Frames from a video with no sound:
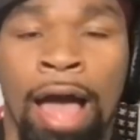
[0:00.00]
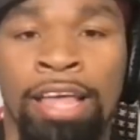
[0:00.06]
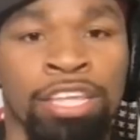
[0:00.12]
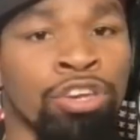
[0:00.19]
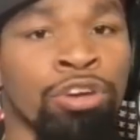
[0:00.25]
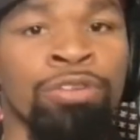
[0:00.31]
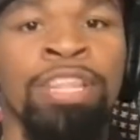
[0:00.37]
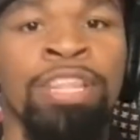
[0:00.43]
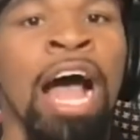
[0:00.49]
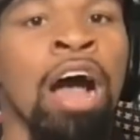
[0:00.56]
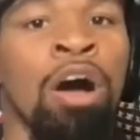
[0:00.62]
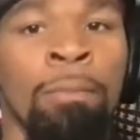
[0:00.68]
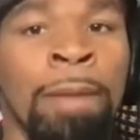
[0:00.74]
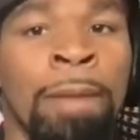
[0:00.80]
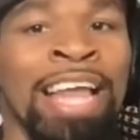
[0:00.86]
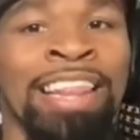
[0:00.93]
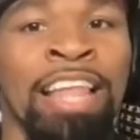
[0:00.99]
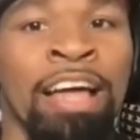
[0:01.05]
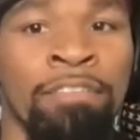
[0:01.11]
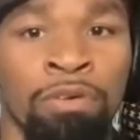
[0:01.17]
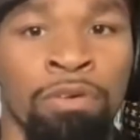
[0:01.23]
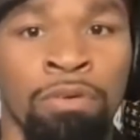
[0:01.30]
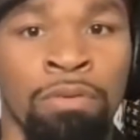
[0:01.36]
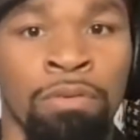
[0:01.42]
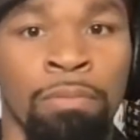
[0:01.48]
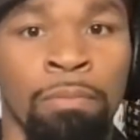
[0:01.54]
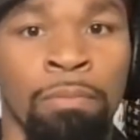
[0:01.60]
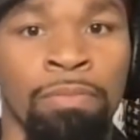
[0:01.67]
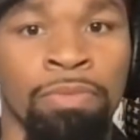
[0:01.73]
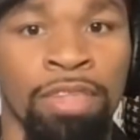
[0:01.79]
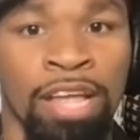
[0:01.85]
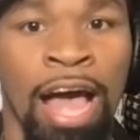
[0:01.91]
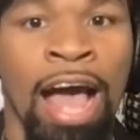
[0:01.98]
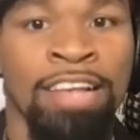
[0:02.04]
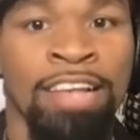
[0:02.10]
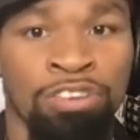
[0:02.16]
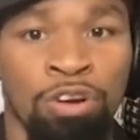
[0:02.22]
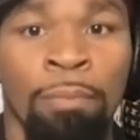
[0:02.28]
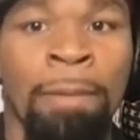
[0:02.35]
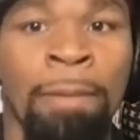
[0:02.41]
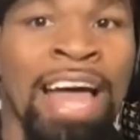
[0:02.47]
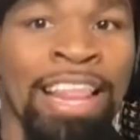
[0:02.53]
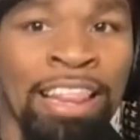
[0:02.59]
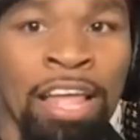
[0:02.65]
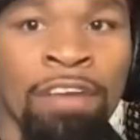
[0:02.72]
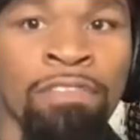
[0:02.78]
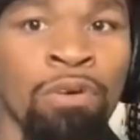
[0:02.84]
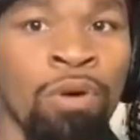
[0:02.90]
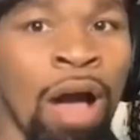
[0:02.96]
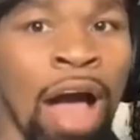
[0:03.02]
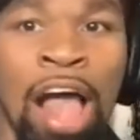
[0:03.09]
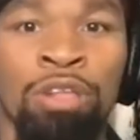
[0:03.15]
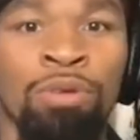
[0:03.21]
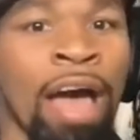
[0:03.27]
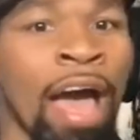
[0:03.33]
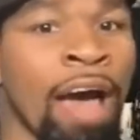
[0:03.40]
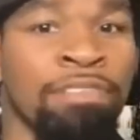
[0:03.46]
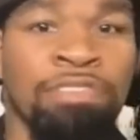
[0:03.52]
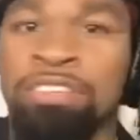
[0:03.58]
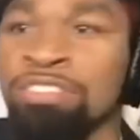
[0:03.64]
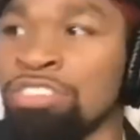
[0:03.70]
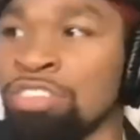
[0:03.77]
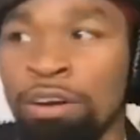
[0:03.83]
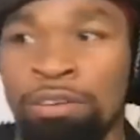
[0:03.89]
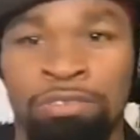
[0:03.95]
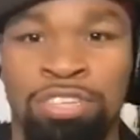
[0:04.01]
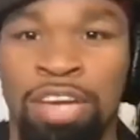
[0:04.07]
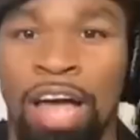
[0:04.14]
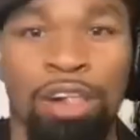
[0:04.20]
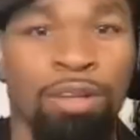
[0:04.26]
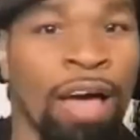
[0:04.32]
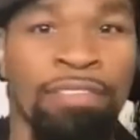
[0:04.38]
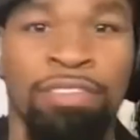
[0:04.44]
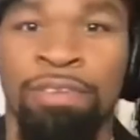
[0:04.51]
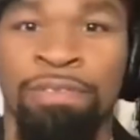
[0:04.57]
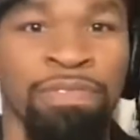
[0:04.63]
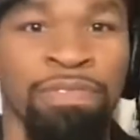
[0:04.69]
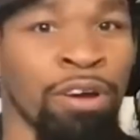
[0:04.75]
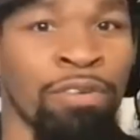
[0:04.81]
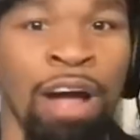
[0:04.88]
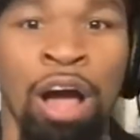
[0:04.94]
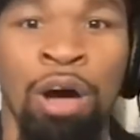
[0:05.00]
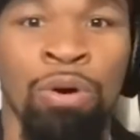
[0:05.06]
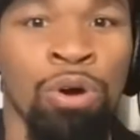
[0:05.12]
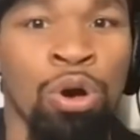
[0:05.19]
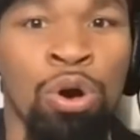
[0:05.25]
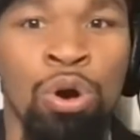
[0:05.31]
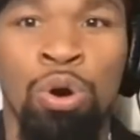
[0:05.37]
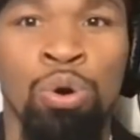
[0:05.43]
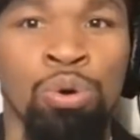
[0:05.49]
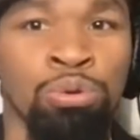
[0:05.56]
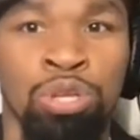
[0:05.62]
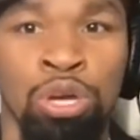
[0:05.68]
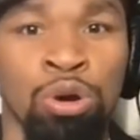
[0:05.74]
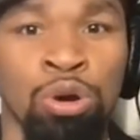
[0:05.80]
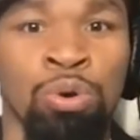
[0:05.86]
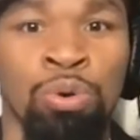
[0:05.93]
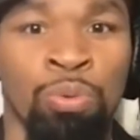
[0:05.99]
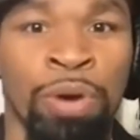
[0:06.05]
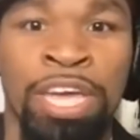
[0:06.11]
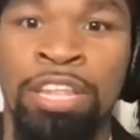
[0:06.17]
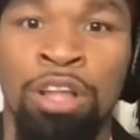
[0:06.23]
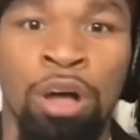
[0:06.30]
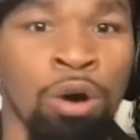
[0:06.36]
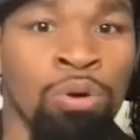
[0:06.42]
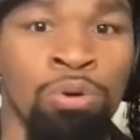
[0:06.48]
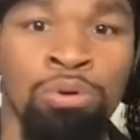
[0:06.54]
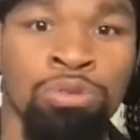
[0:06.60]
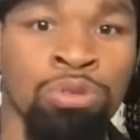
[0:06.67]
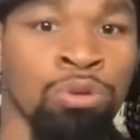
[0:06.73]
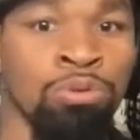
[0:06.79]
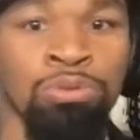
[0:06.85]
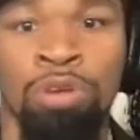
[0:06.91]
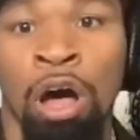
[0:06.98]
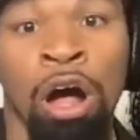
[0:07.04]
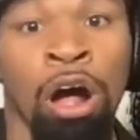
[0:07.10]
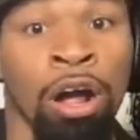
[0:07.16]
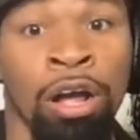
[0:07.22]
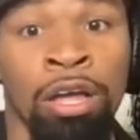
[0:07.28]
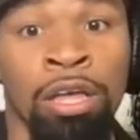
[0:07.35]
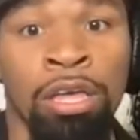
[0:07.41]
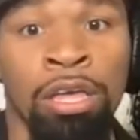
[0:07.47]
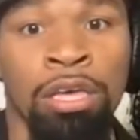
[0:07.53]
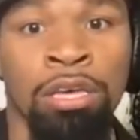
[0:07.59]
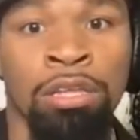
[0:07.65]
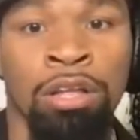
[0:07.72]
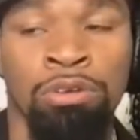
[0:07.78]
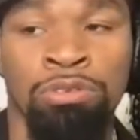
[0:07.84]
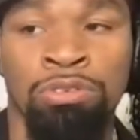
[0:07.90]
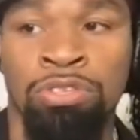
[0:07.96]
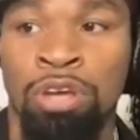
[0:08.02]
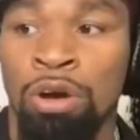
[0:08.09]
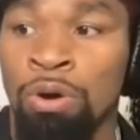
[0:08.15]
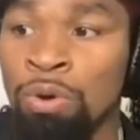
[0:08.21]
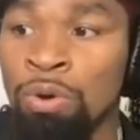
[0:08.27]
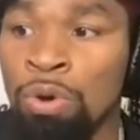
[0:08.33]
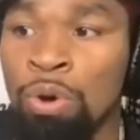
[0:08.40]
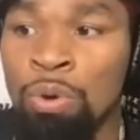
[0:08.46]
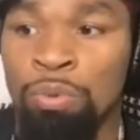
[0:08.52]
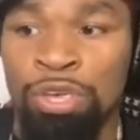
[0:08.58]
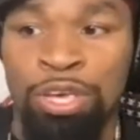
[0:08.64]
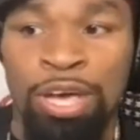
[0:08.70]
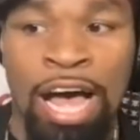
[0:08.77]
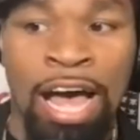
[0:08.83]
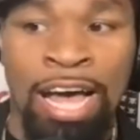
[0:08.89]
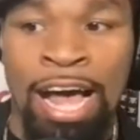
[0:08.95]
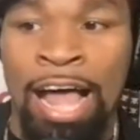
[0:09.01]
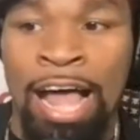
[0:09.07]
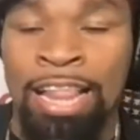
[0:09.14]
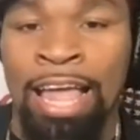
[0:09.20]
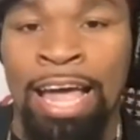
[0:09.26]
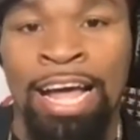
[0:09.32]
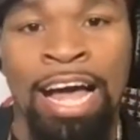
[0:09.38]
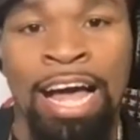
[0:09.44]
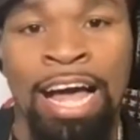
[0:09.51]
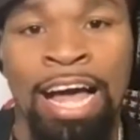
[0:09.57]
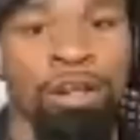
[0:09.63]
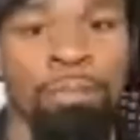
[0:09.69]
You're not on my level. Guys are on my level. I don't have to search. I don't have to figure out who's who. We know who's are, you know? So when you got a guy like Conor